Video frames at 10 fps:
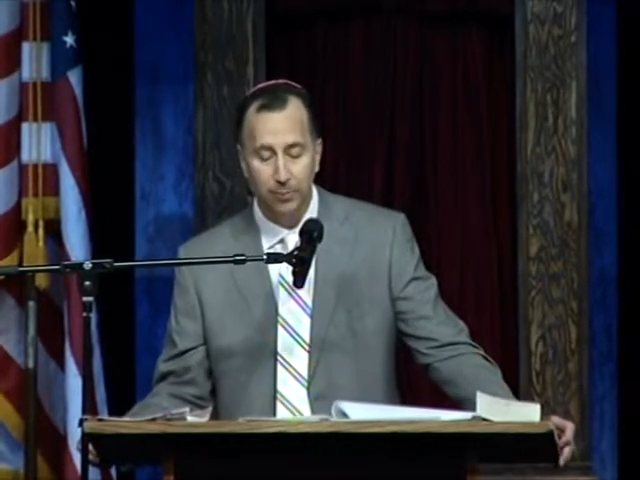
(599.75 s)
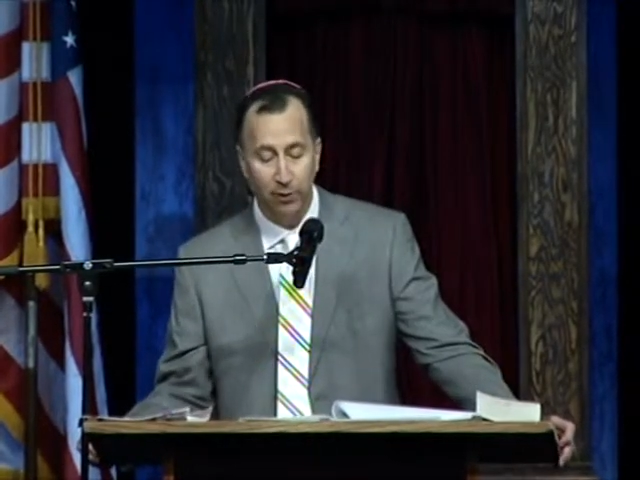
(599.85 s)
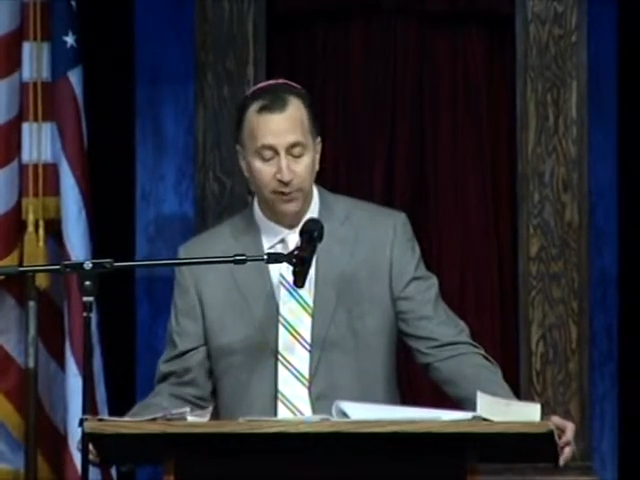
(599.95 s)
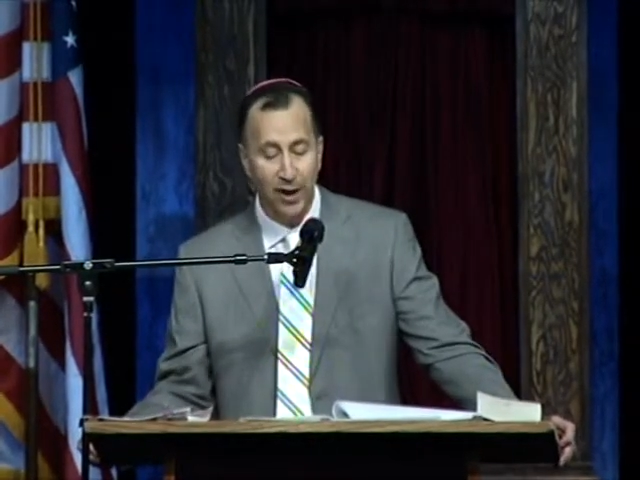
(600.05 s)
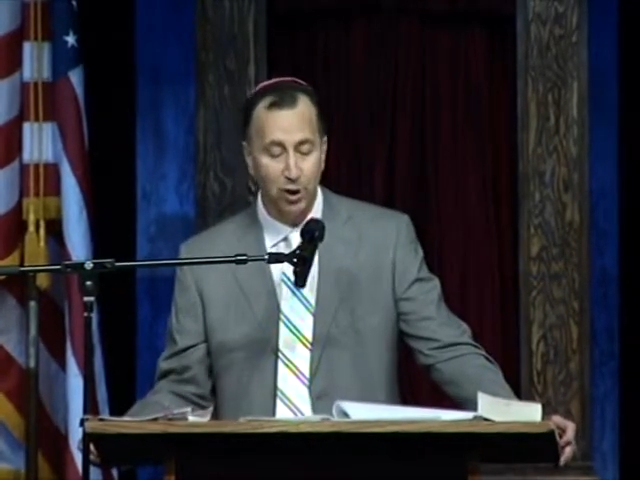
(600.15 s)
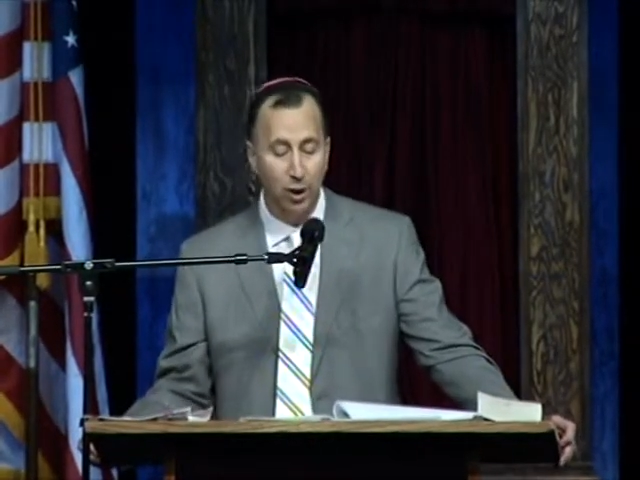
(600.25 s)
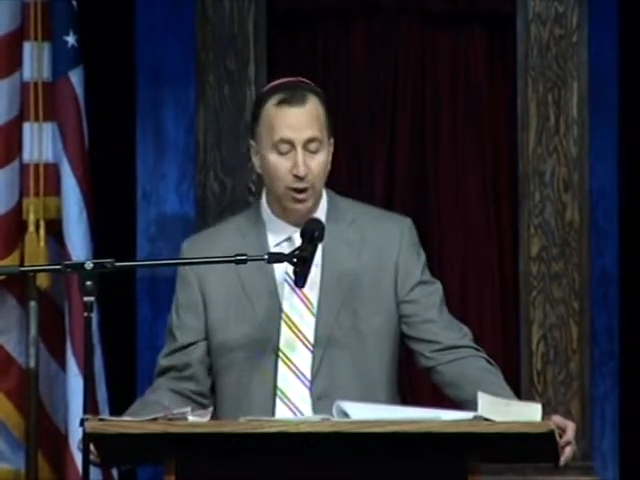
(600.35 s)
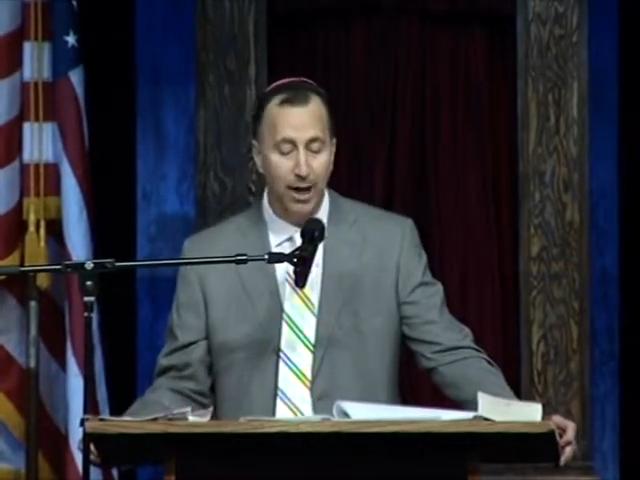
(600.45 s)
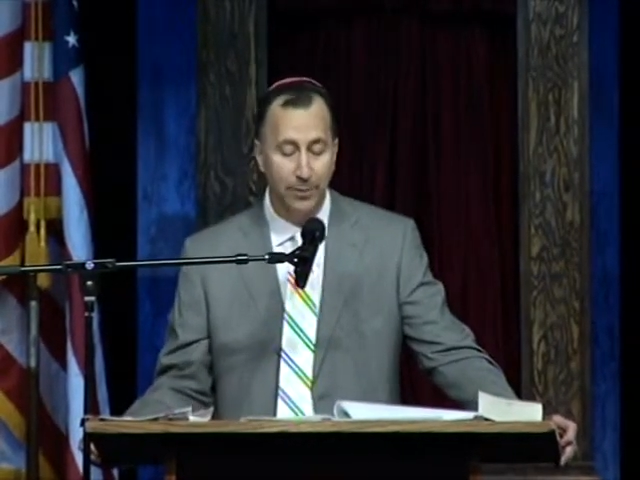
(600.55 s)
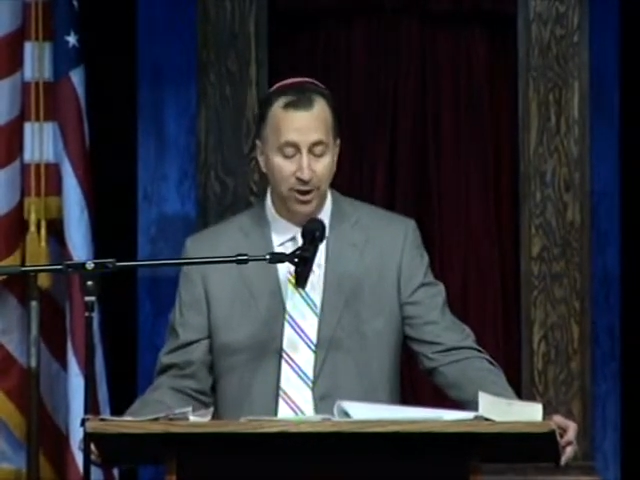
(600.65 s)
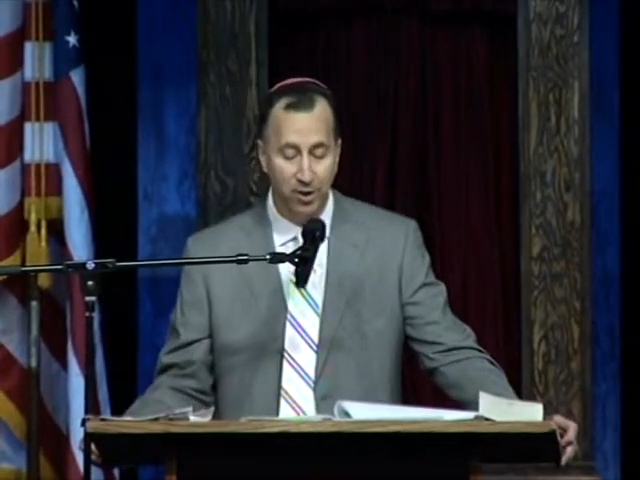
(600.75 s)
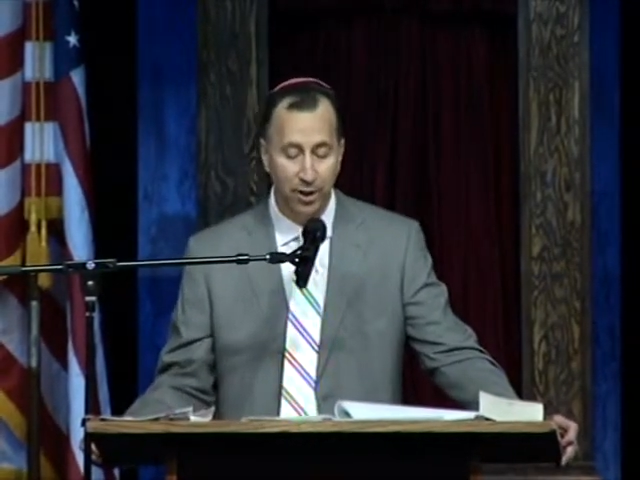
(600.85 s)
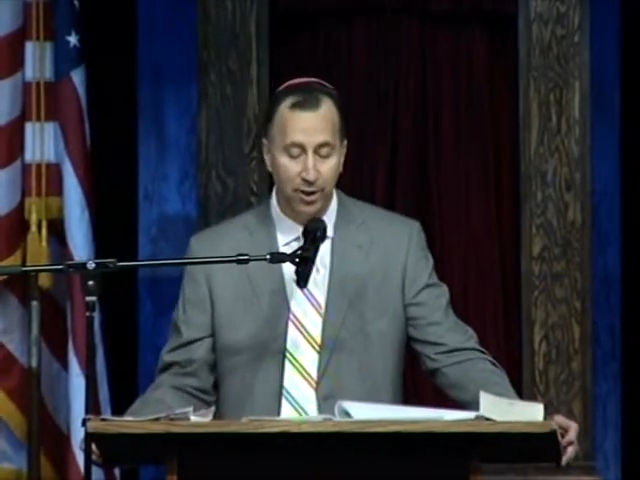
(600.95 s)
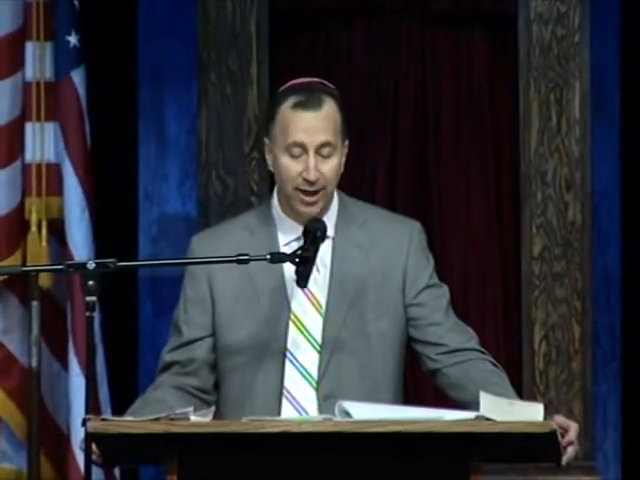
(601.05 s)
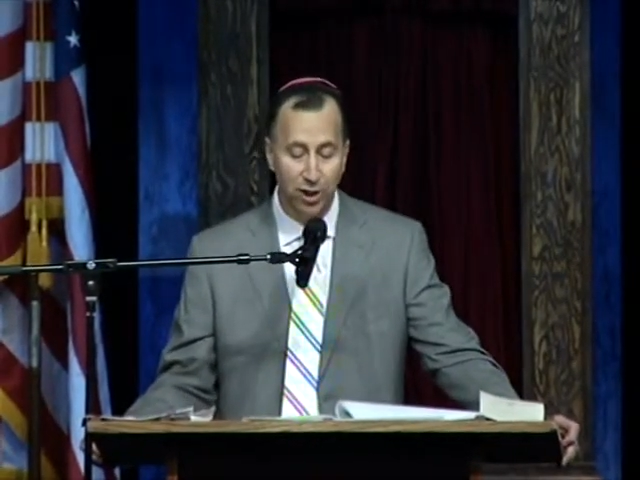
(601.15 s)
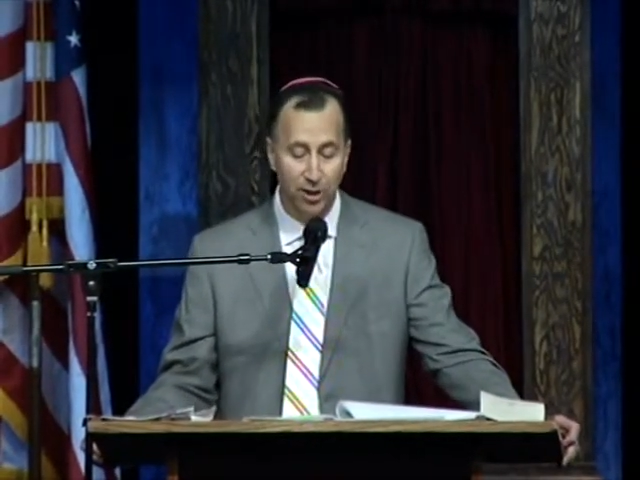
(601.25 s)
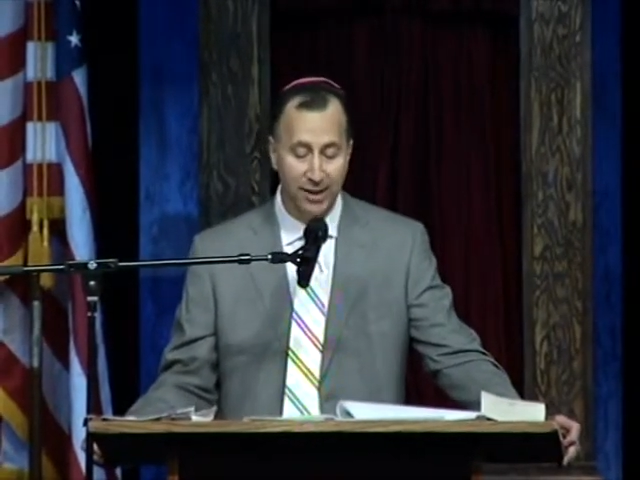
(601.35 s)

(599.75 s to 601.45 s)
professional lobbyists in our nation's